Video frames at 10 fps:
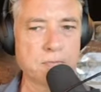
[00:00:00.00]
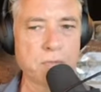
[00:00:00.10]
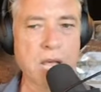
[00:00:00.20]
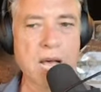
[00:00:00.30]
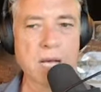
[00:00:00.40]

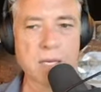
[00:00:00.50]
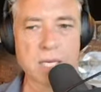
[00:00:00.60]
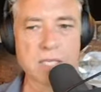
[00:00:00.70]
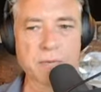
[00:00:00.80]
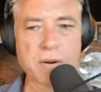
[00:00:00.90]
Ah,
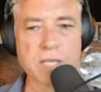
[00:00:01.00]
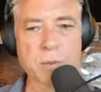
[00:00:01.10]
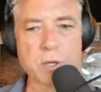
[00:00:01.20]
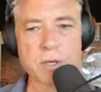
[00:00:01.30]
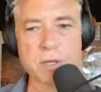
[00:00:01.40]
that's a French
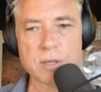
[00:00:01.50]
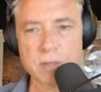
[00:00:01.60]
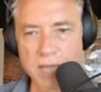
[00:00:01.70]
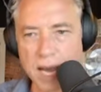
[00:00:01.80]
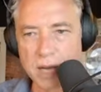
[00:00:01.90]
word.
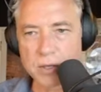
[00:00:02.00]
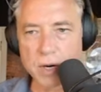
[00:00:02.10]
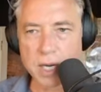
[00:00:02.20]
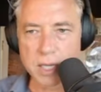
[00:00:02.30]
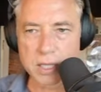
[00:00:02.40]
Yeah, I was right.